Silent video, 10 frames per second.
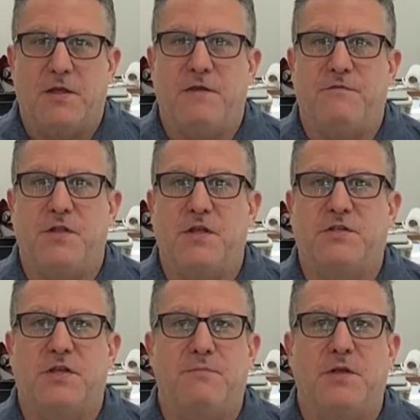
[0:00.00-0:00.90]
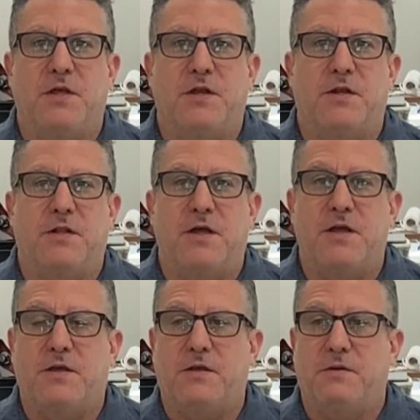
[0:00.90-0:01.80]
If you did something they didn't
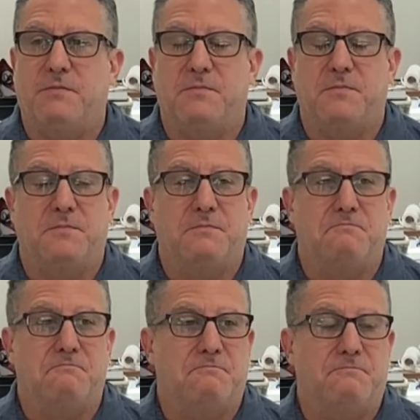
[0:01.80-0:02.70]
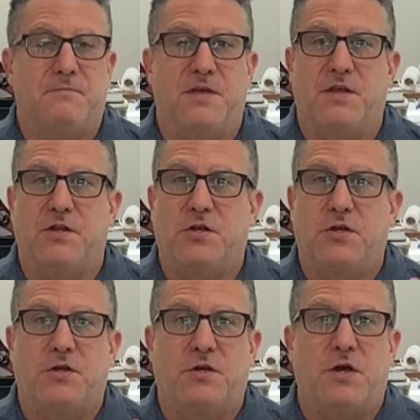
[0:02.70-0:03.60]
like, they could
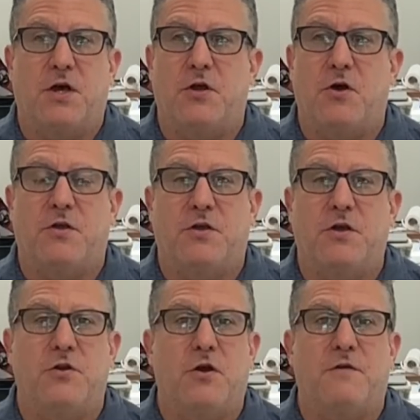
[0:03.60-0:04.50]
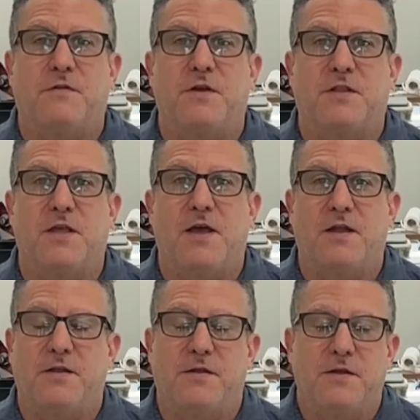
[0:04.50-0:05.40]
cut it off like
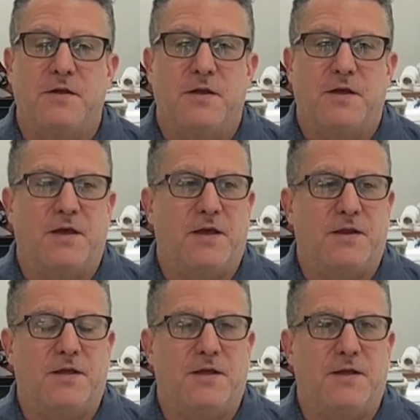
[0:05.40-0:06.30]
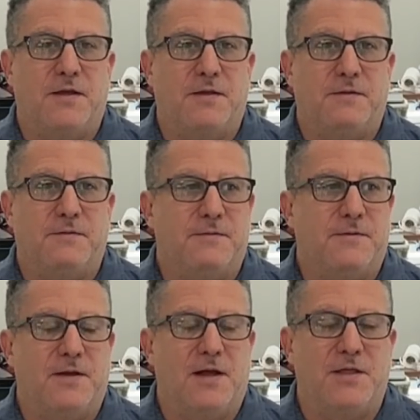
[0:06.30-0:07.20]
that. And I
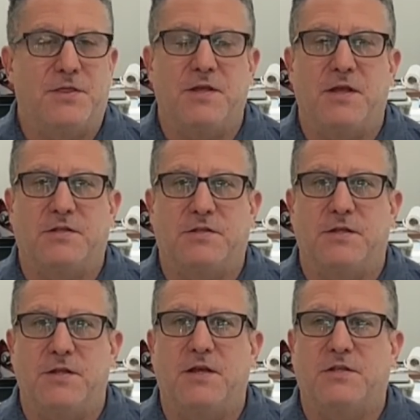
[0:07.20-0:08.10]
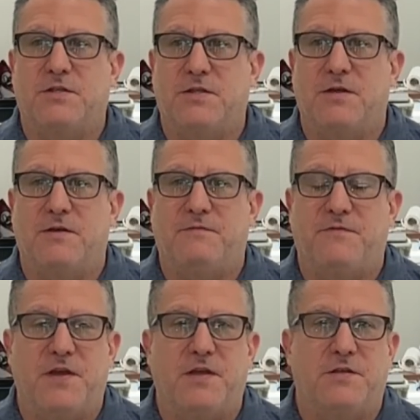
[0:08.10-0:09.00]
think that's the next
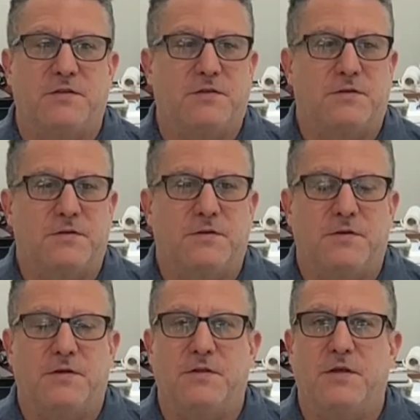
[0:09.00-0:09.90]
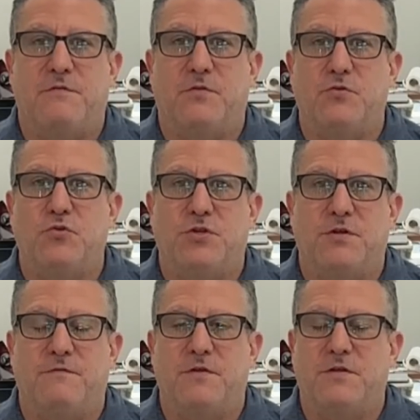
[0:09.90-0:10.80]
phase in the evolution
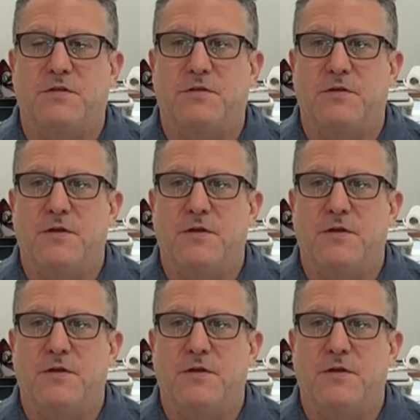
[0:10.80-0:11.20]
of this.